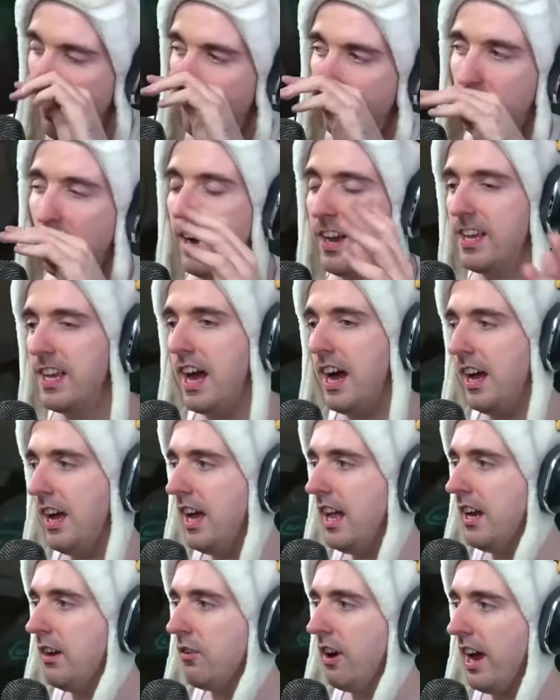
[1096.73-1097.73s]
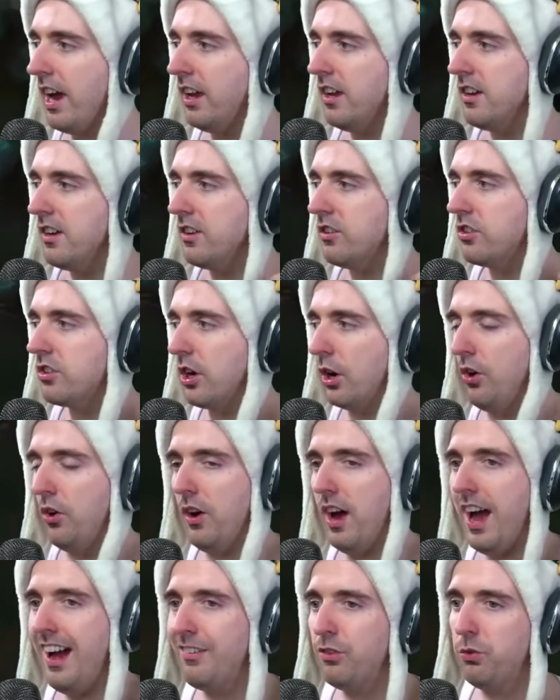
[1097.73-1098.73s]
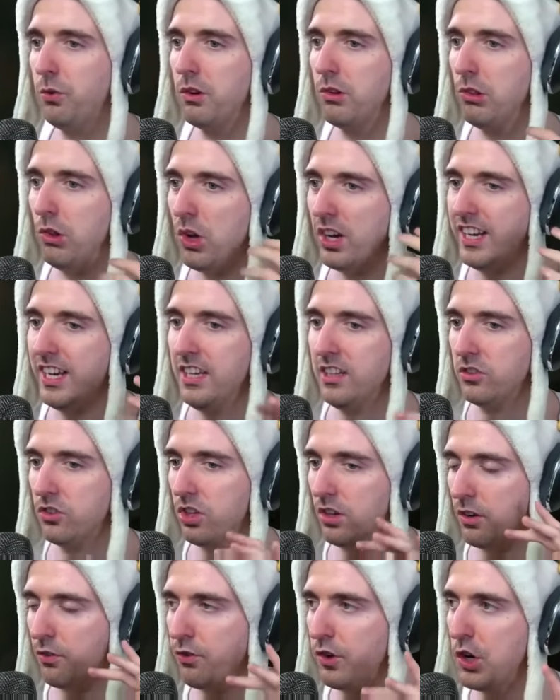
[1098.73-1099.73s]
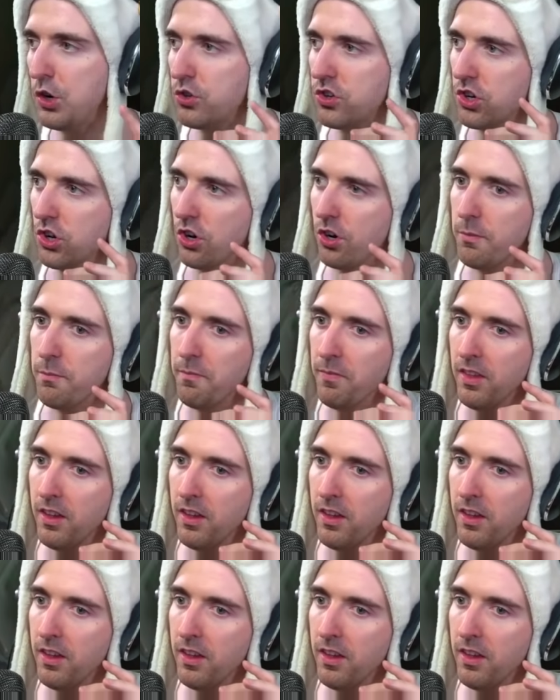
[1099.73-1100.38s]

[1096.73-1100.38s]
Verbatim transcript: But, yeah, anyway, so as we're looking into the future,